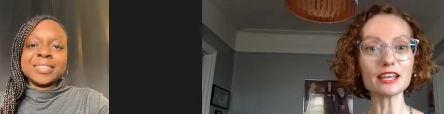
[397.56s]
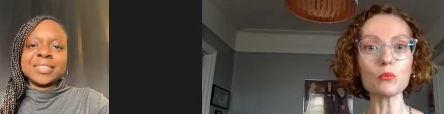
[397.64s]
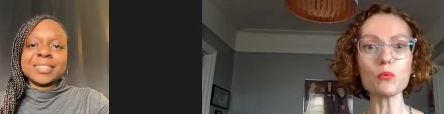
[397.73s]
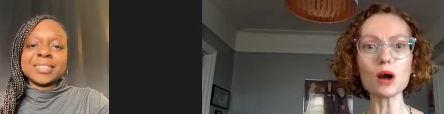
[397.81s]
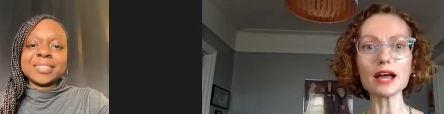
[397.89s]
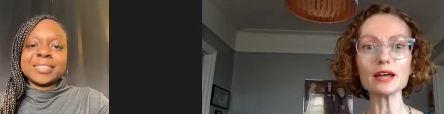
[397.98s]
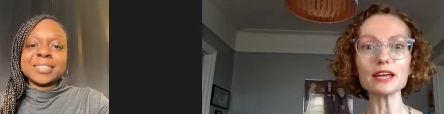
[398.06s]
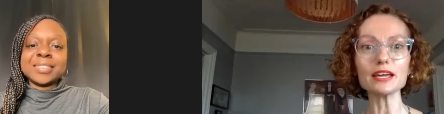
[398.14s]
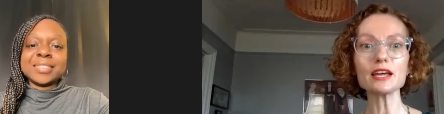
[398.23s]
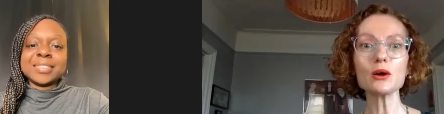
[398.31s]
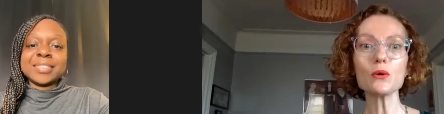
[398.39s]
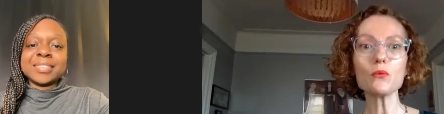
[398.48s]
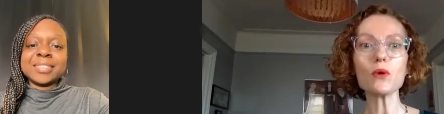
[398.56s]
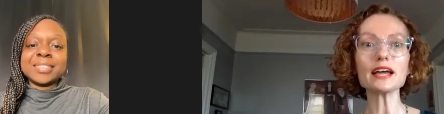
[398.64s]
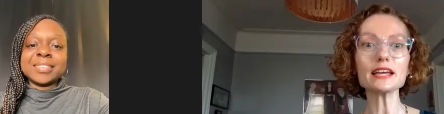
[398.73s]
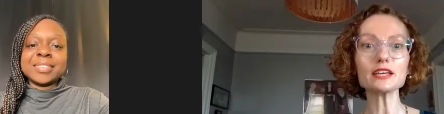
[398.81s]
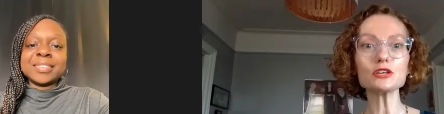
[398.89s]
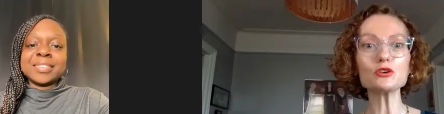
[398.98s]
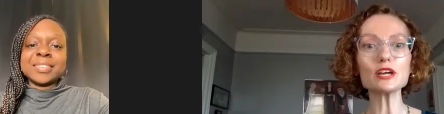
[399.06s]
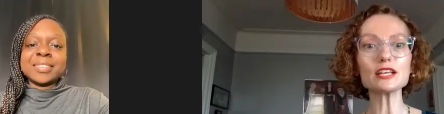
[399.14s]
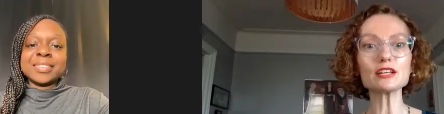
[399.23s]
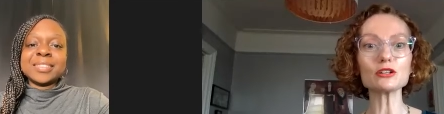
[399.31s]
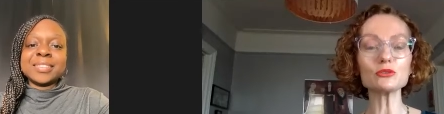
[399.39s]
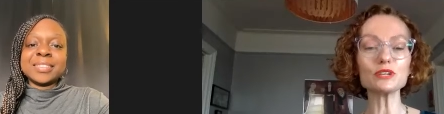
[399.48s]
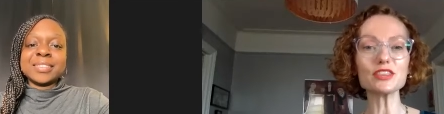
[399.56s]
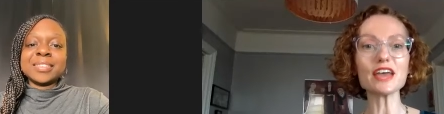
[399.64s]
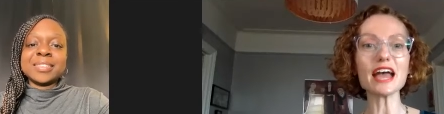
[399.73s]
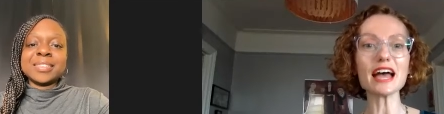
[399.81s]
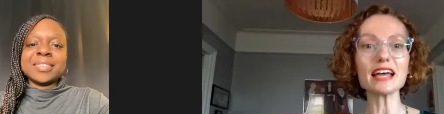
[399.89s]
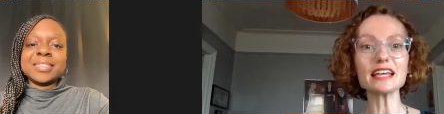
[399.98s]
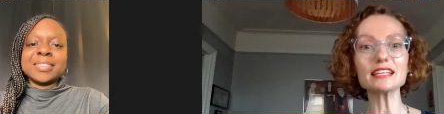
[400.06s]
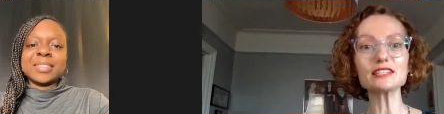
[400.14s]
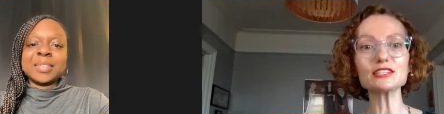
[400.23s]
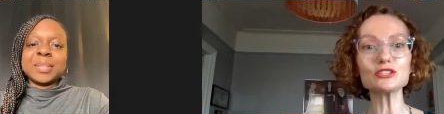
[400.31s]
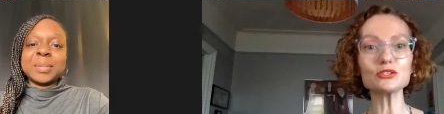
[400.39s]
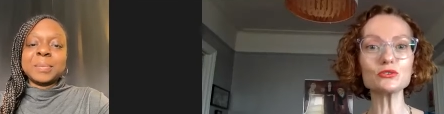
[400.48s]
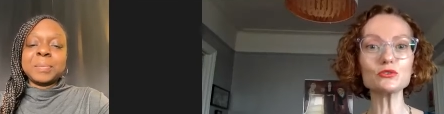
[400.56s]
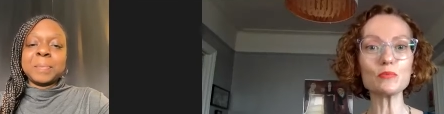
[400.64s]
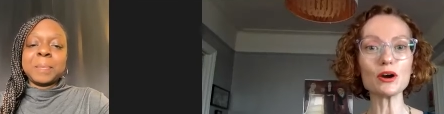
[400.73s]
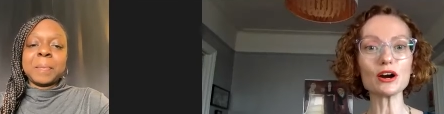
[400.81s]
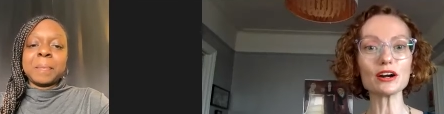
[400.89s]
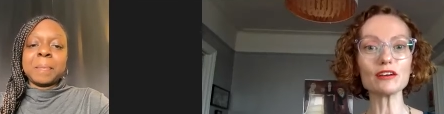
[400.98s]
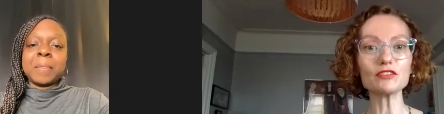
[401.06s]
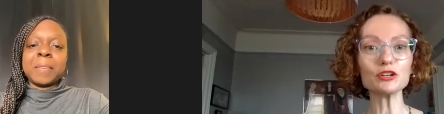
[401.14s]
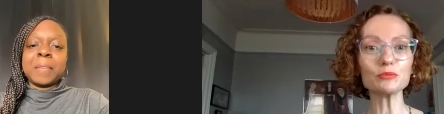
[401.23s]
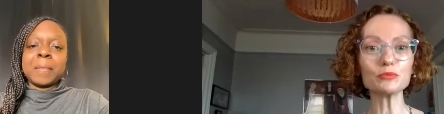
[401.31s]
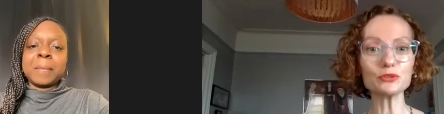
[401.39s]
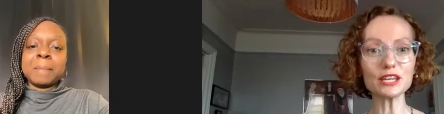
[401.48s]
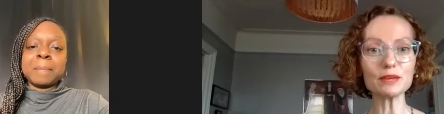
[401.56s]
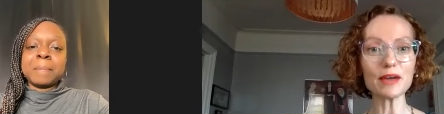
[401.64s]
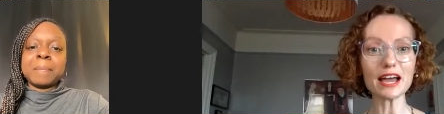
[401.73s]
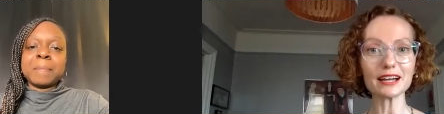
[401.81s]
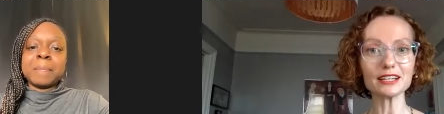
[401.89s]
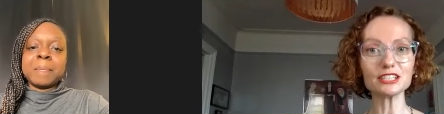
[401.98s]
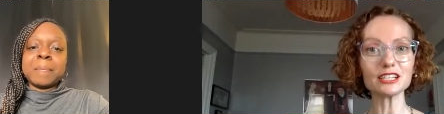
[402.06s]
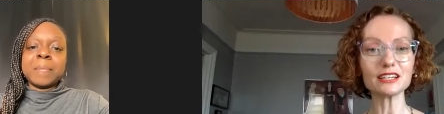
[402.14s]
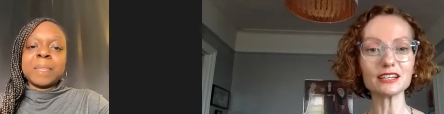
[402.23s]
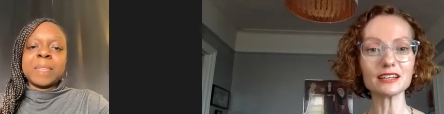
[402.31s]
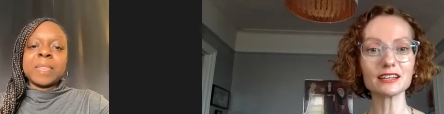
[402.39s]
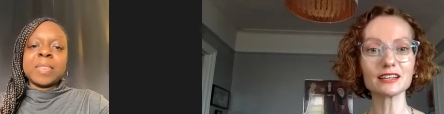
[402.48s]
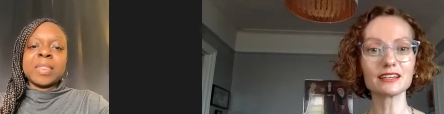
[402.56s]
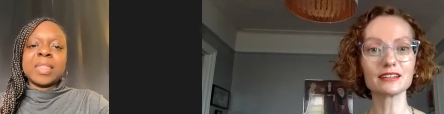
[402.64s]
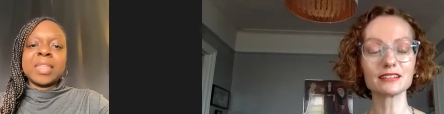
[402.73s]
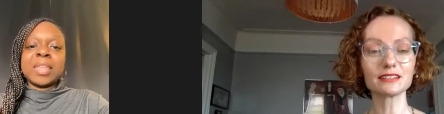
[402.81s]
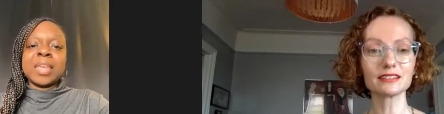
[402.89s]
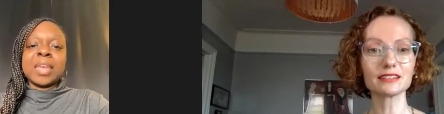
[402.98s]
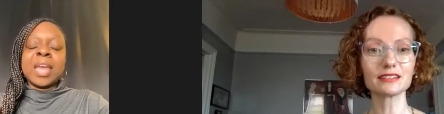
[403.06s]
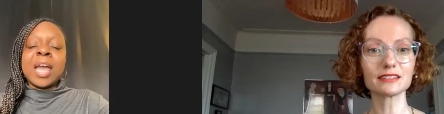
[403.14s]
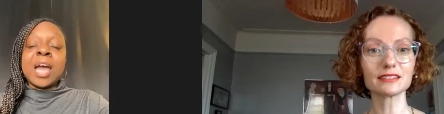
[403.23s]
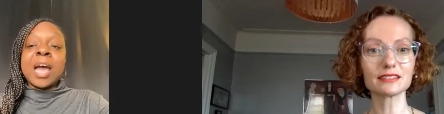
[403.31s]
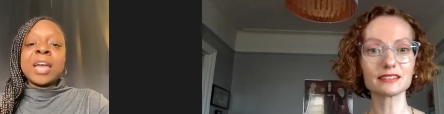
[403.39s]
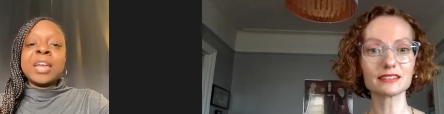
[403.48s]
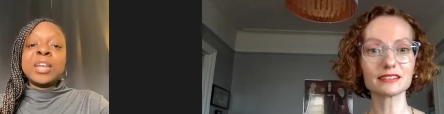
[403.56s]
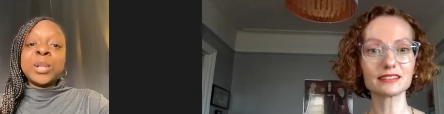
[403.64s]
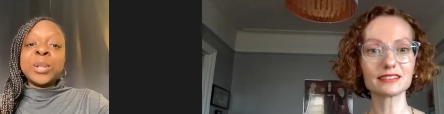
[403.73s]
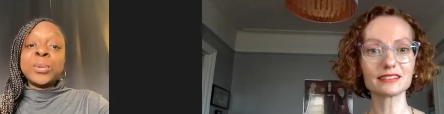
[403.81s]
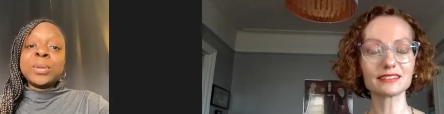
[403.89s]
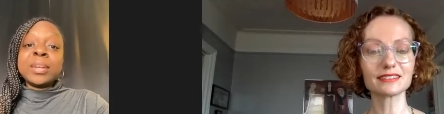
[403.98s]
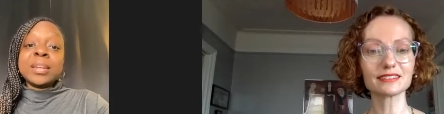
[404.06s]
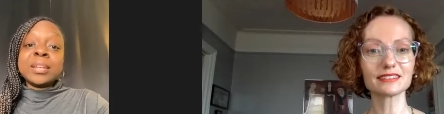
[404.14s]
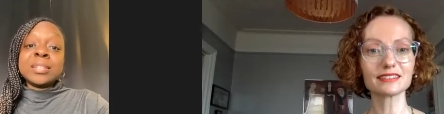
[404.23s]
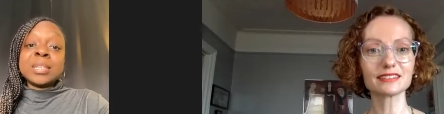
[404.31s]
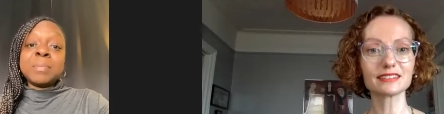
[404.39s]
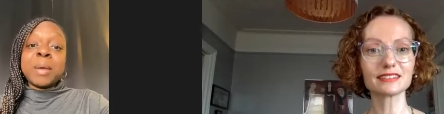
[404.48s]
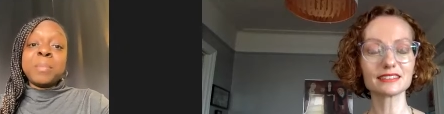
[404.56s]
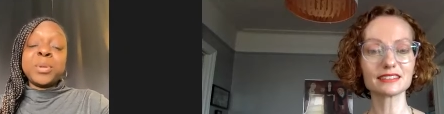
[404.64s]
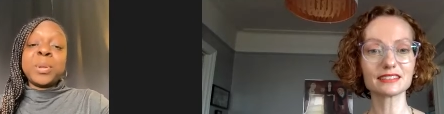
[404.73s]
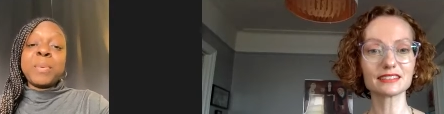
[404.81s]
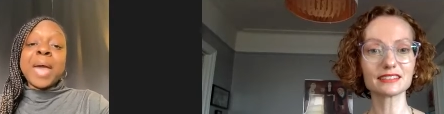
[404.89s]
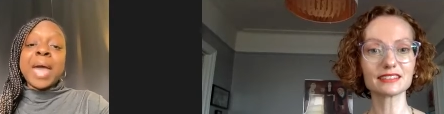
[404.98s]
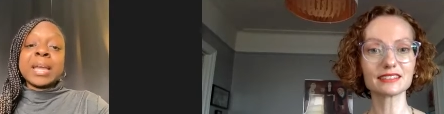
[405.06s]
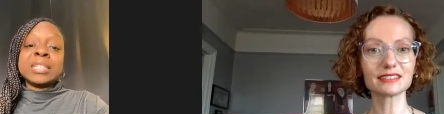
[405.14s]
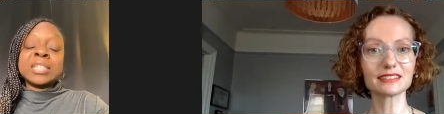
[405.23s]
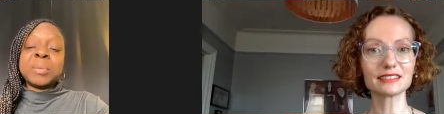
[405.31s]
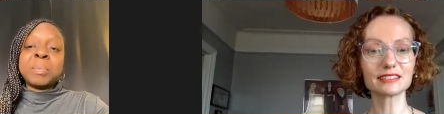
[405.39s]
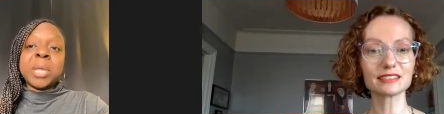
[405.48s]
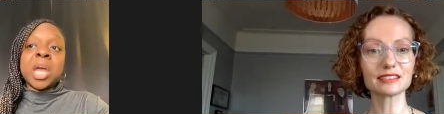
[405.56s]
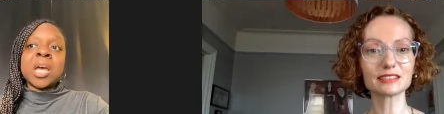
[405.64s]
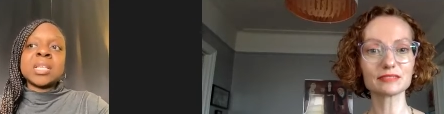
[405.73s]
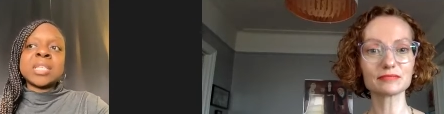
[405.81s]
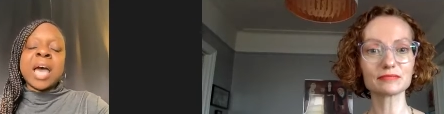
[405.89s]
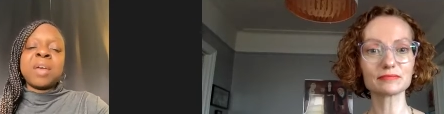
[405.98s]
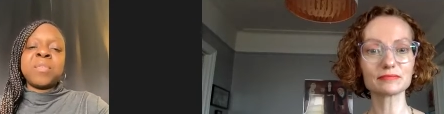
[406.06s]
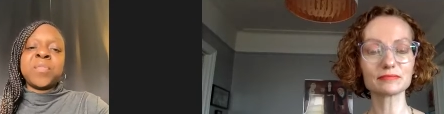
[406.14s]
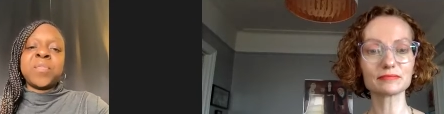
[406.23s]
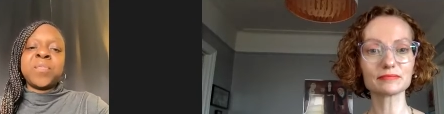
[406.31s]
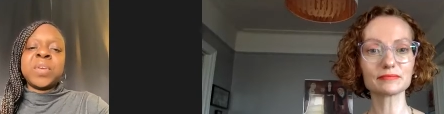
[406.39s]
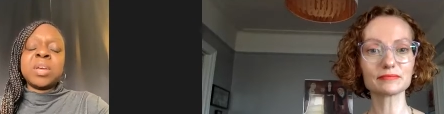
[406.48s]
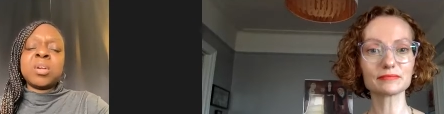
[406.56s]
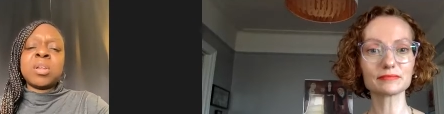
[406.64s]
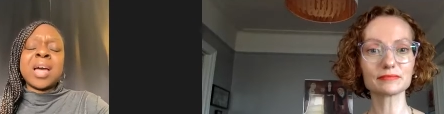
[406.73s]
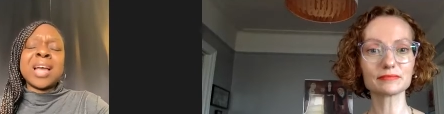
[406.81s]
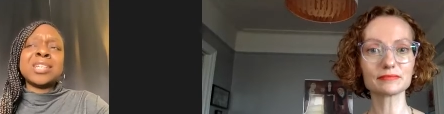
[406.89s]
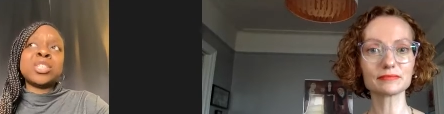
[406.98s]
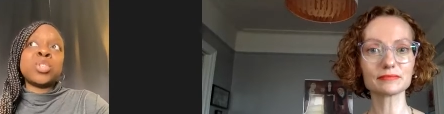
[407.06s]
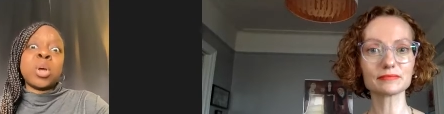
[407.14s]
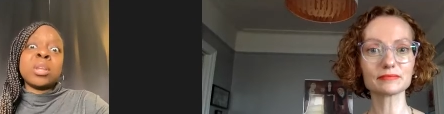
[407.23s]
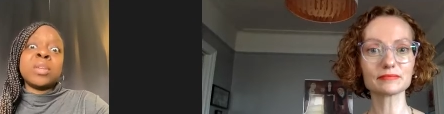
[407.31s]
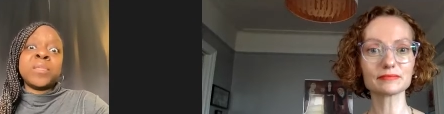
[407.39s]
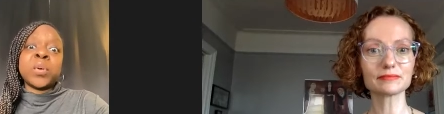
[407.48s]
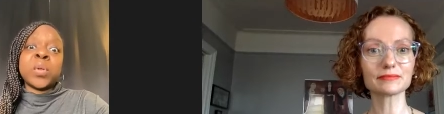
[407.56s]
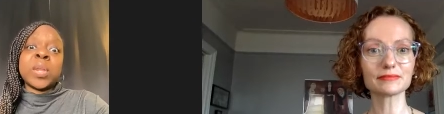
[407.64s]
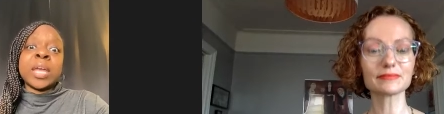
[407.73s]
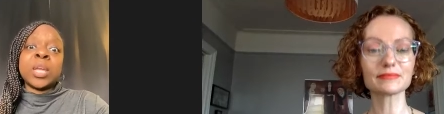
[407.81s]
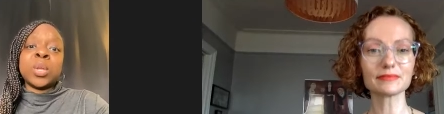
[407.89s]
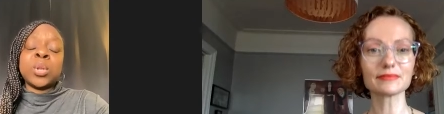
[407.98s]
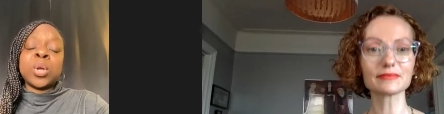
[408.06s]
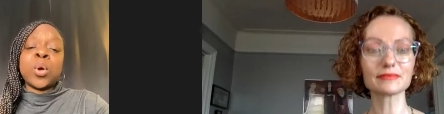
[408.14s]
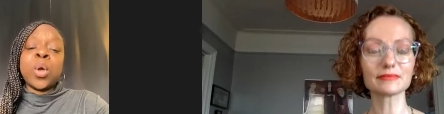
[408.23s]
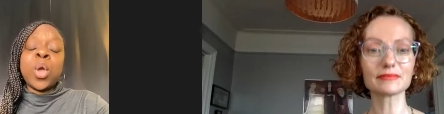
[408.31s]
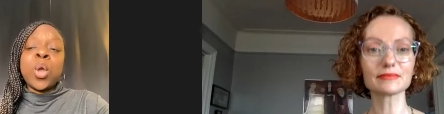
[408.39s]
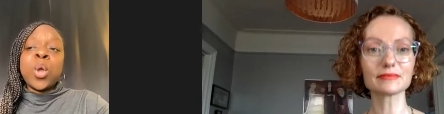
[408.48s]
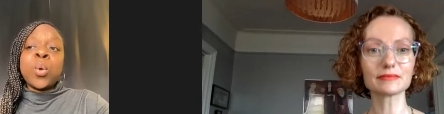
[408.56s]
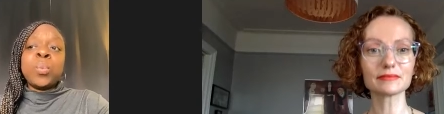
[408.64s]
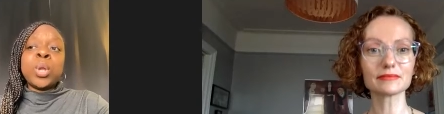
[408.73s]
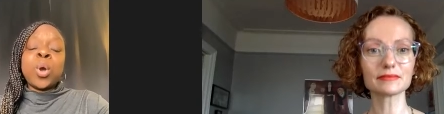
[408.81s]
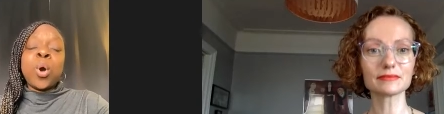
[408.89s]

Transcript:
Speaker 1: like why why you included that into part of your beauty packaging
Speaker 2: i included it into my beauty packaging because i feel i strongly feel like you know we